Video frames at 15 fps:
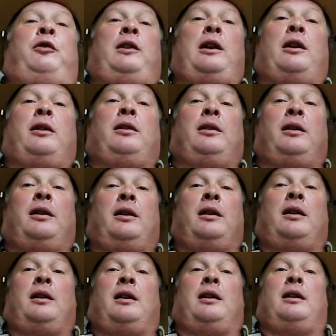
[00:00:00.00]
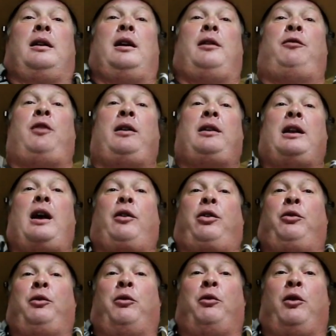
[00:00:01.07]
veneer and vented out
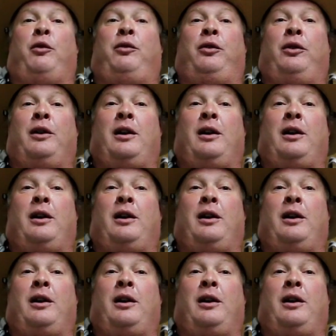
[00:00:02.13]
through the roof.